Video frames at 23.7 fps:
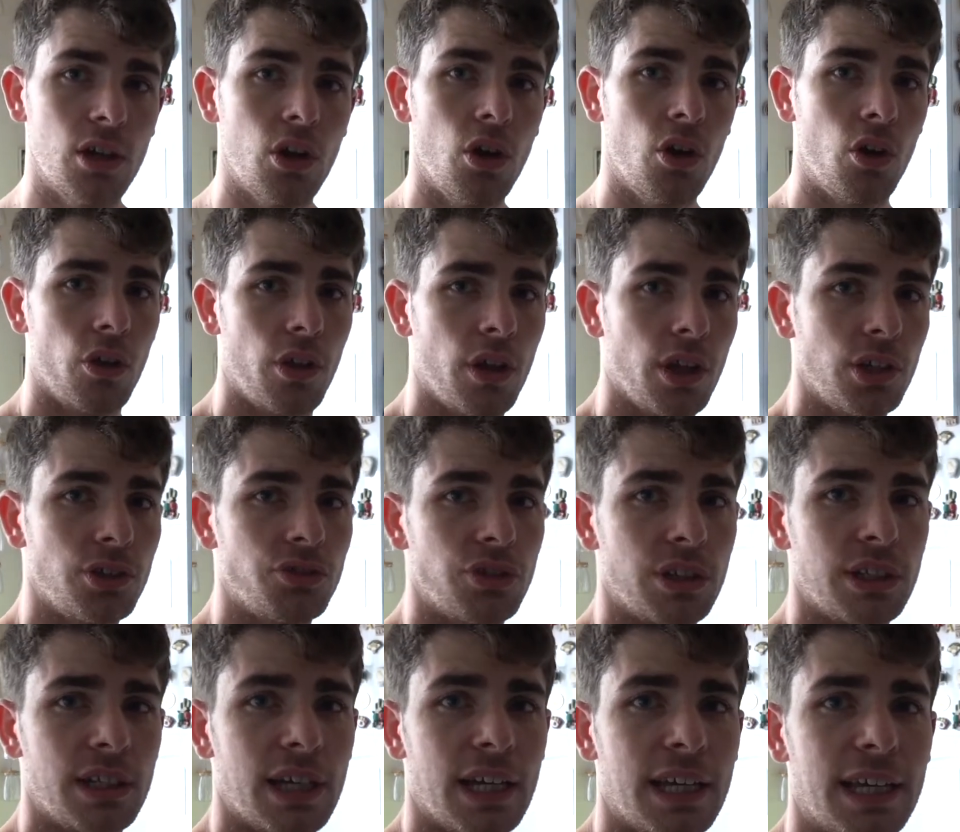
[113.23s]
although I
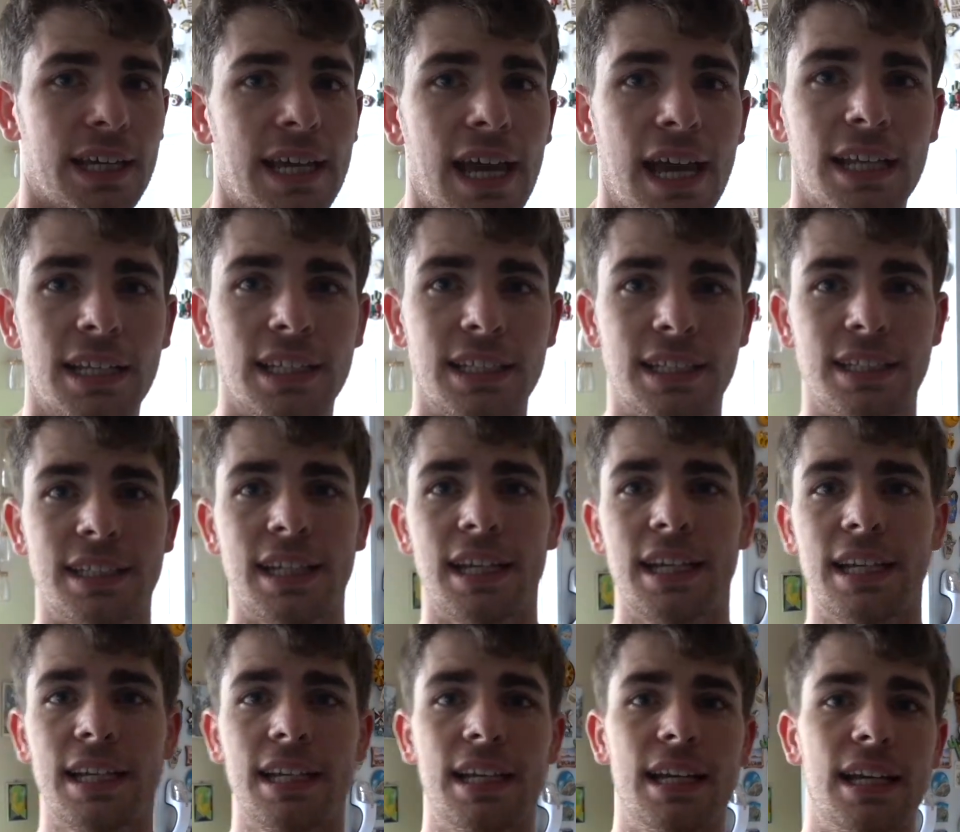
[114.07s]
drink a gallon a
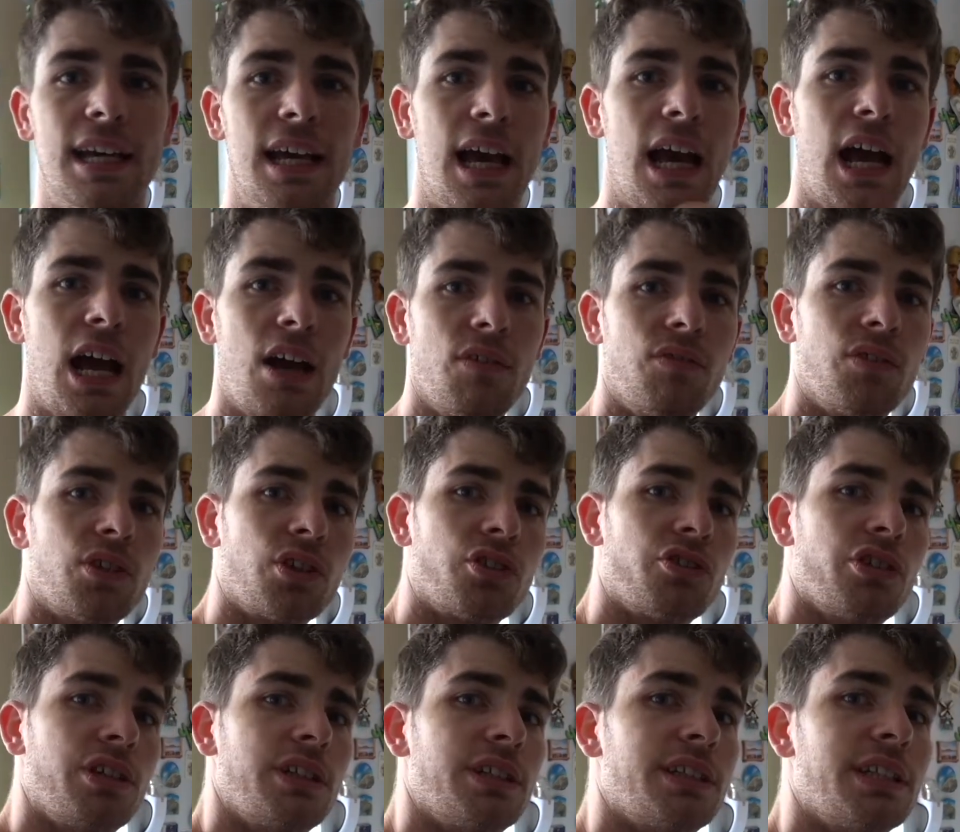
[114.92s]
day, having the
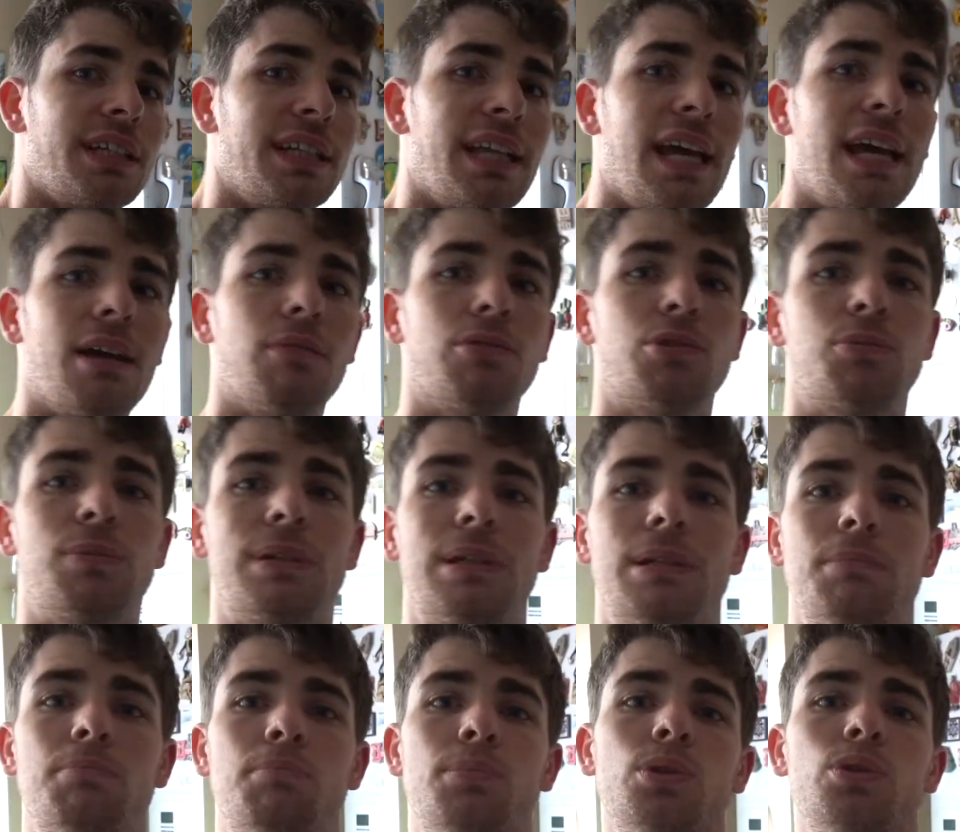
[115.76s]
creatine helps me
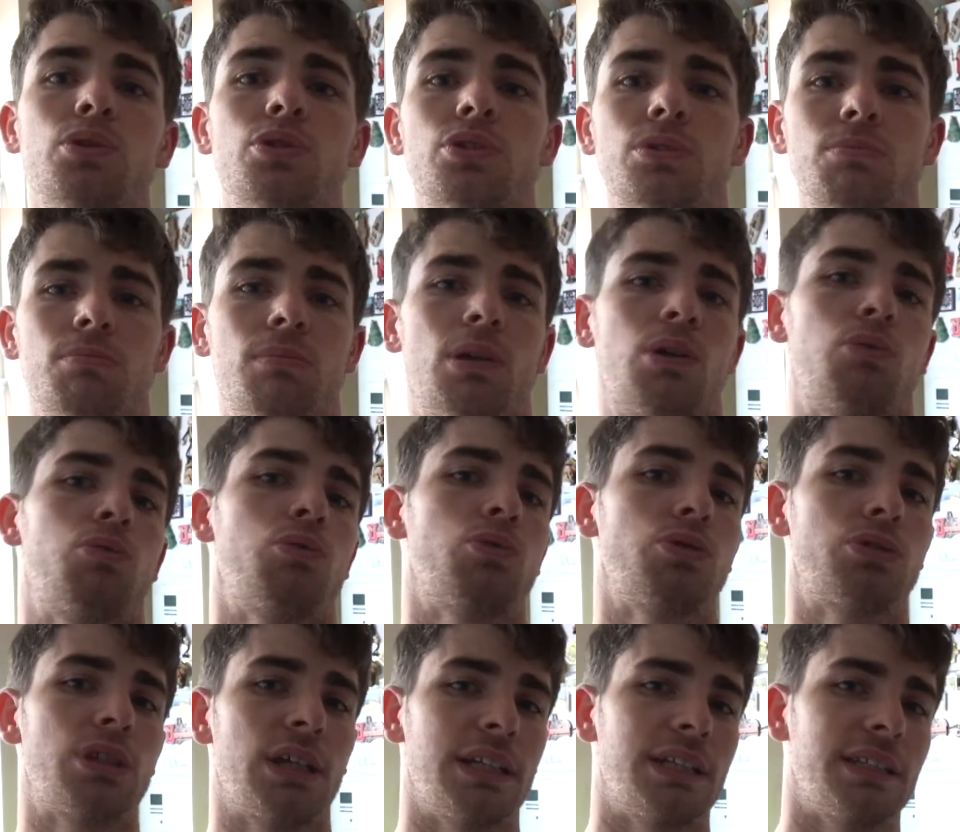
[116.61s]
boost my
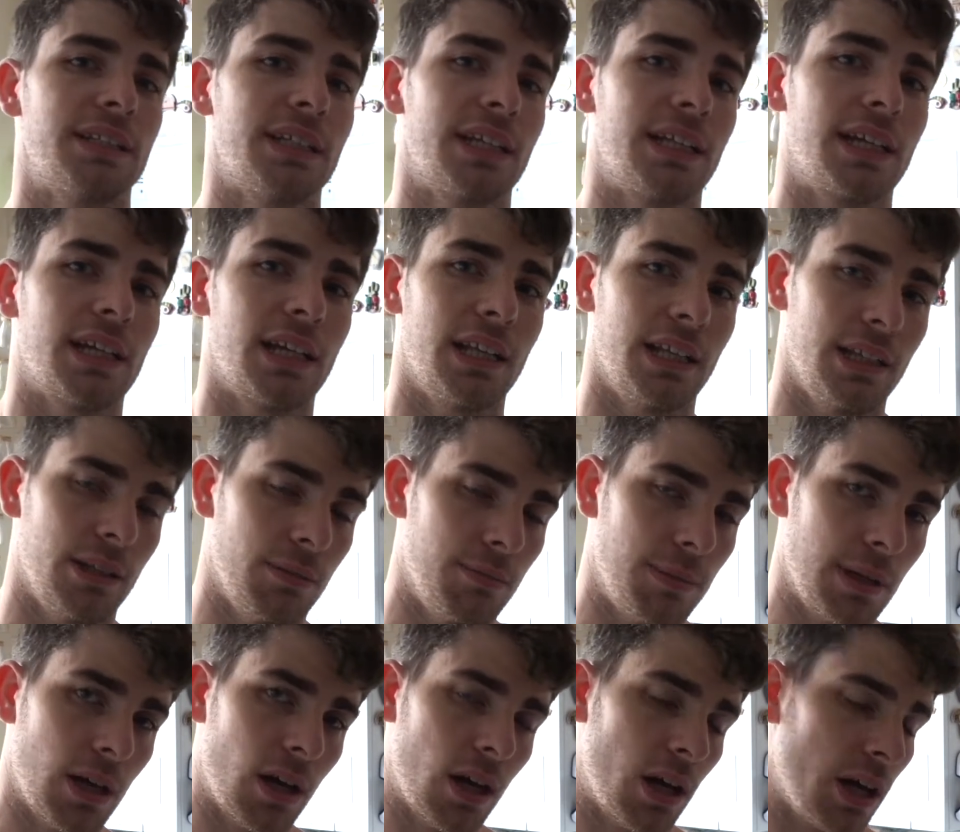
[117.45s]
water intake a little
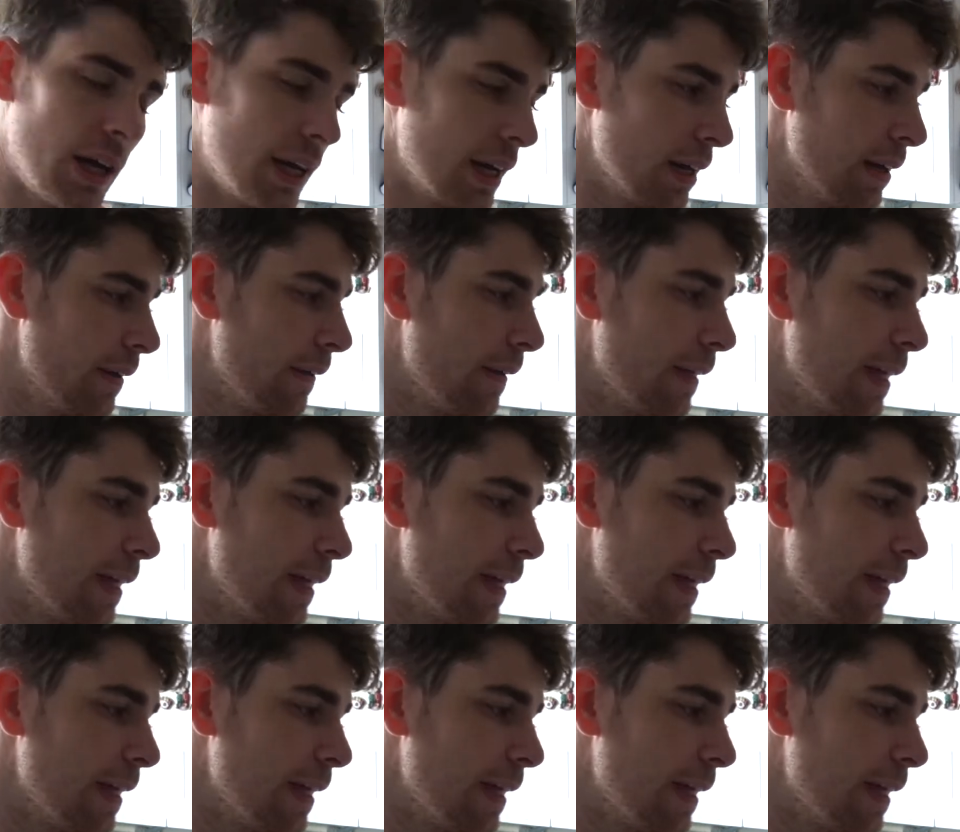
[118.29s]
bit higher,